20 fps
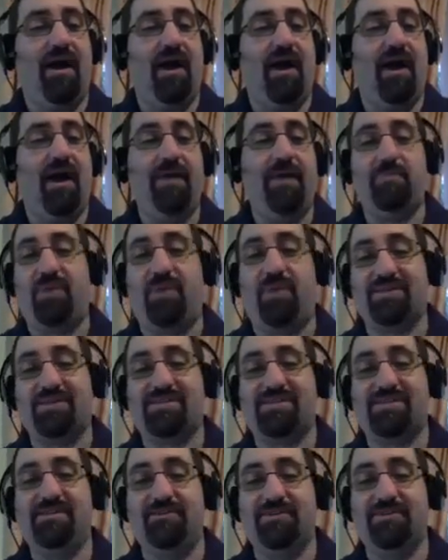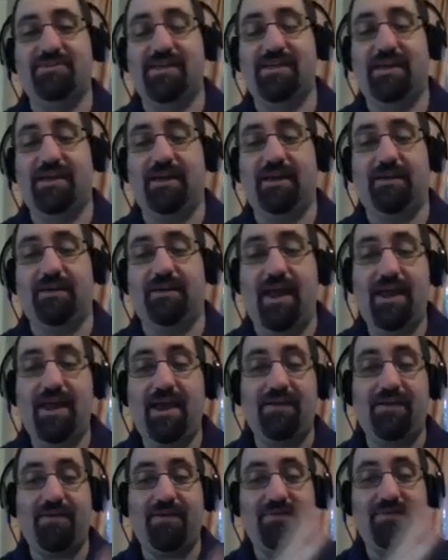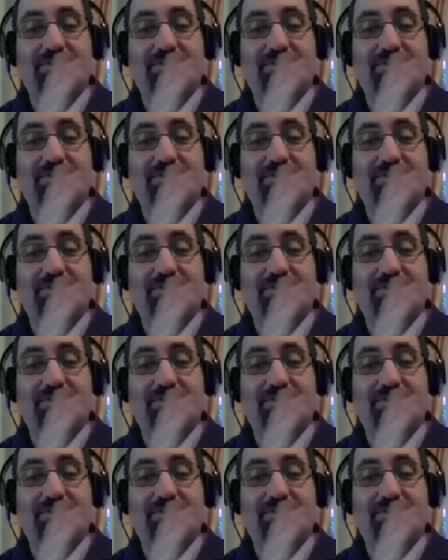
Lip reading: And the boss still is saying, hey,